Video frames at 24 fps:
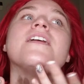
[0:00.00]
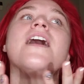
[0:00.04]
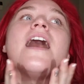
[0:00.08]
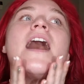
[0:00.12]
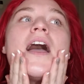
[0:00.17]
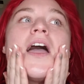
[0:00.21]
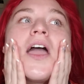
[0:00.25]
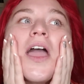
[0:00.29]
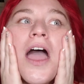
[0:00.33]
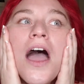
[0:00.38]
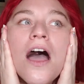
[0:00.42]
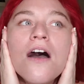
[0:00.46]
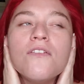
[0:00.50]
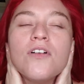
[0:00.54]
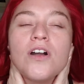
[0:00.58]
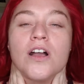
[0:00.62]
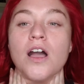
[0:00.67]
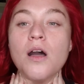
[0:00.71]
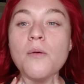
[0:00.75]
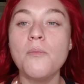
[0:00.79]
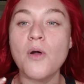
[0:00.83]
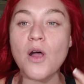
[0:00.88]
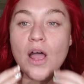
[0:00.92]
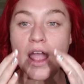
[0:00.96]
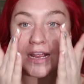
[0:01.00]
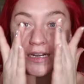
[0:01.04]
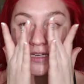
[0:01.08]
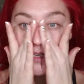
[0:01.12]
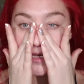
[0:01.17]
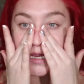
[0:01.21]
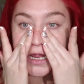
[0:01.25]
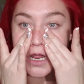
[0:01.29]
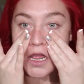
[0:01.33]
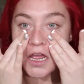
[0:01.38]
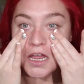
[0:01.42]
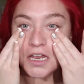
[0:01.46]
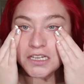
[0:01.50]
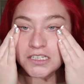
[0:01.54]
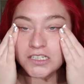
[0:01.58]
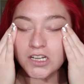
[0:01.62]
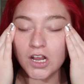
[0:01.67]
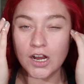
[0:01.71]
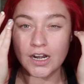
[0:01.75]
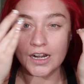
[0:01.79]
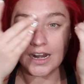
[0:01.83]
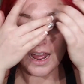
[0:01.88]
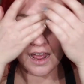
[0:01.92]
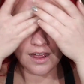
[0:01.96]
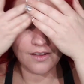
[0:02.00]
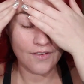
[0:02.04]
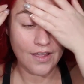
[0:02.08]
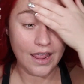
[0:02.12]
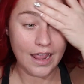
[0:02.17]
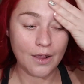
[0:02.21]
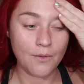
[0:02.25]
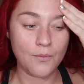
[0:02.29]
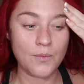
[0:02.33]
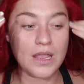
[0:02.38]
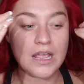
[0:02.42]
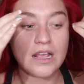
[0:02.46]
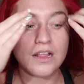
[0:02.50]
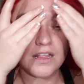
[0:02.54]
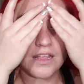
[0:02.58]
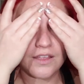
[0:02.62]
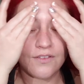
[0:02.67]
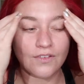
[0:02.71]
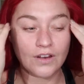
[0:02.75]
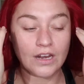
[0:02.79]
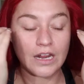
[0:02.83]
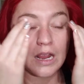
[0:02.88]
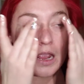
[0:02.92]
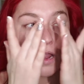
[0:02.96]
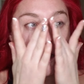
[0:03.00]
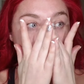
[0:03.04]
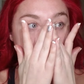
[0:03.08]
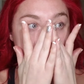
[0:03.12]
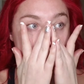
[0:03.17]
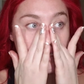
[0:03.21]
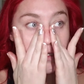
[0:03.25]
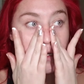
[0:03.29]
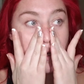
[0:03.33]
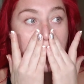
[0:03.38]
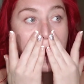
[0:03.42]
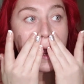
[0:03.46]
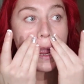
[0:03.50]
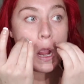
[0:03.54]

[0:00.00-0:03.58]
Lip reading: I have a couple ideas on having weekly videos.